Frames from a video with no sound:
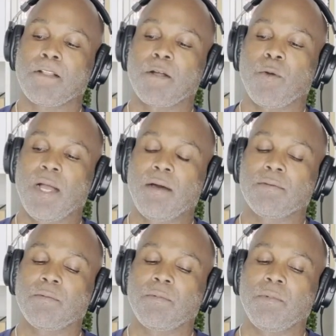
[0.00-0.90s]
go
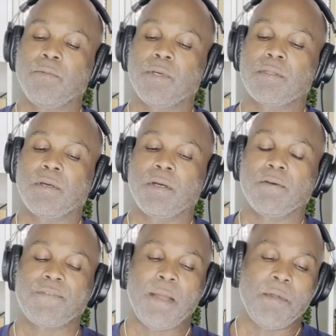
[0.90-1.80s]
out with
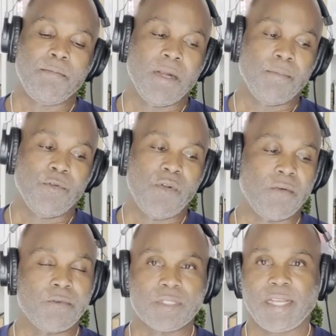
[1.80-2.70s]
a family member,
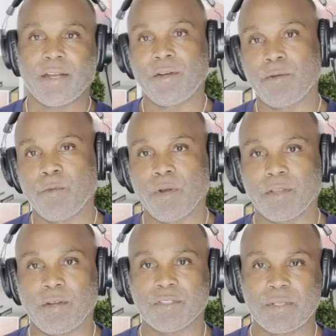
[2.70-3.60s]
whoever was taking her to
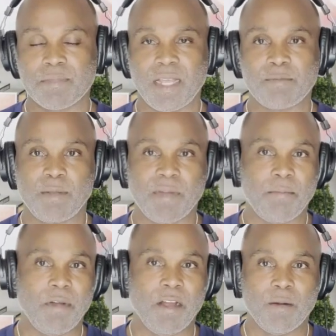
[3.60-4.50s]
work, you know, sometimes be
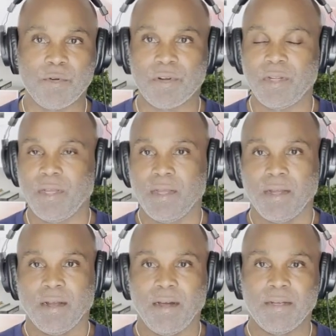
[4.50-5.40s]
my mom or
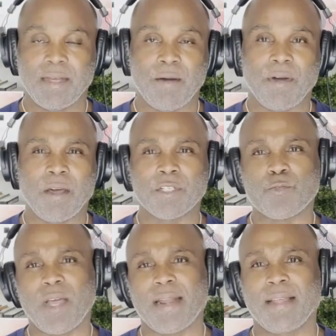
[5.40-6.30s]
aunt. I would
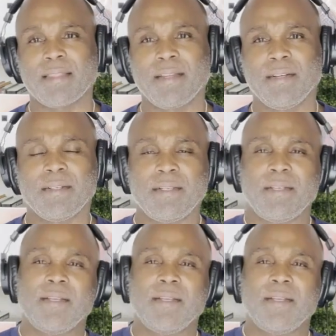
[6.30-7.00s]
always ride out there.